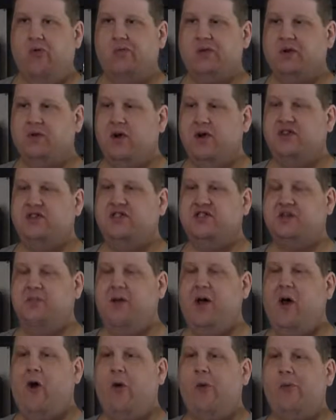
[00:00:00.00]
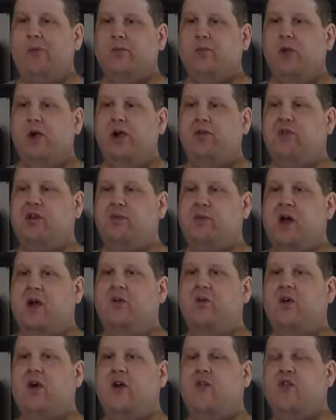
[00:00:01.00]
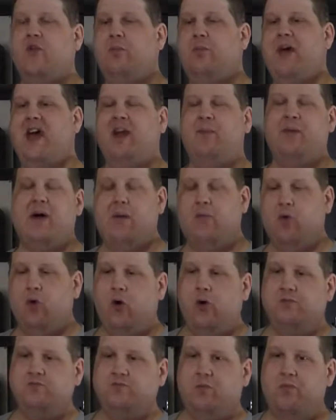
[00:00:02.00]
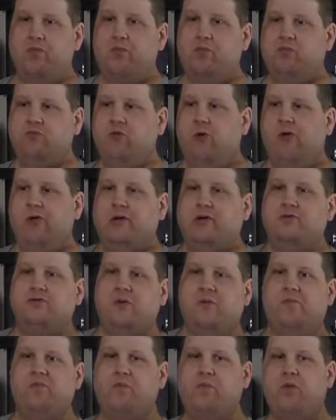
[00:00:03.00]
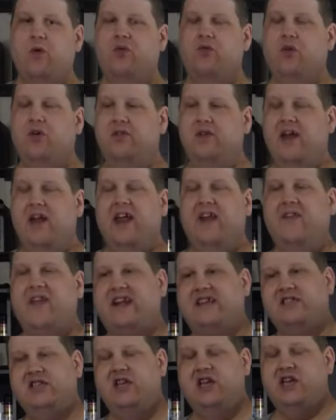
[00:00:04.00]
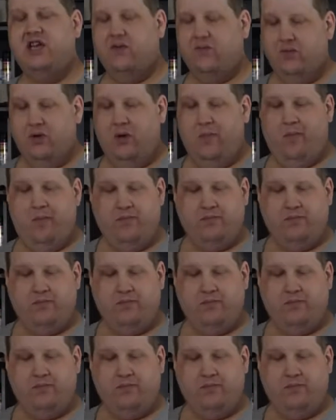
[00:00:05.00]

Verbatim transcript: We crunched is about what you would expect for other bag popcorn. So it's not like that's any different.